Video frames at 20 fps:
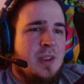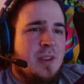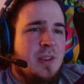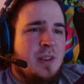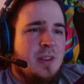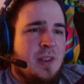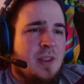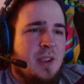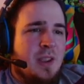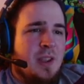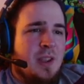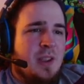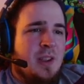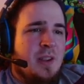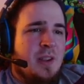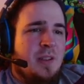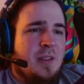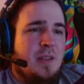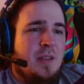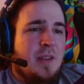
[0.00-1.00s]
Like
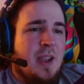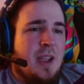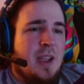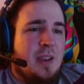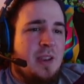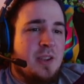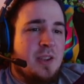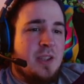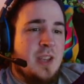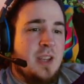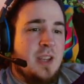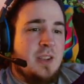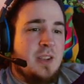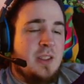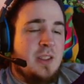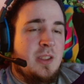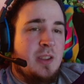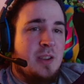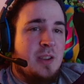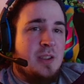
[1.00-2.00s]
if I had disconnected
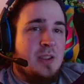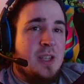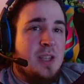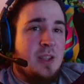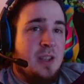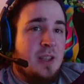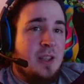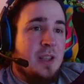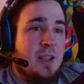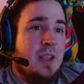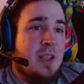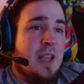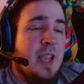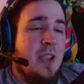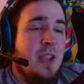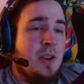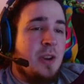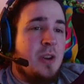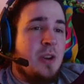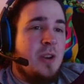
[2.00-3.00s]
the ceiling
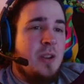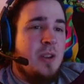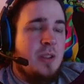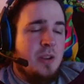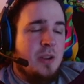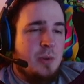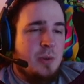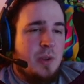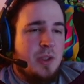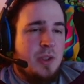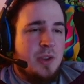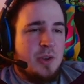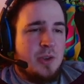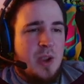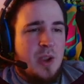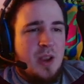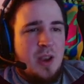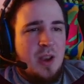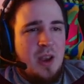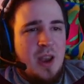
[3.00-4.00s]
later, then doing this right
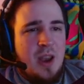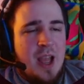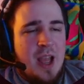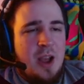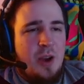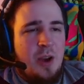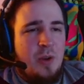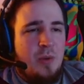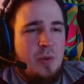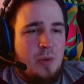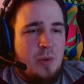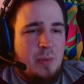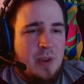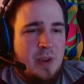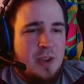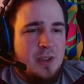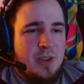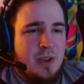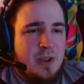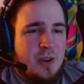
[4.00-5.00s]
now would be
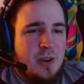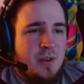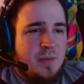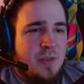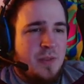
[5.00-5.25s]
easier.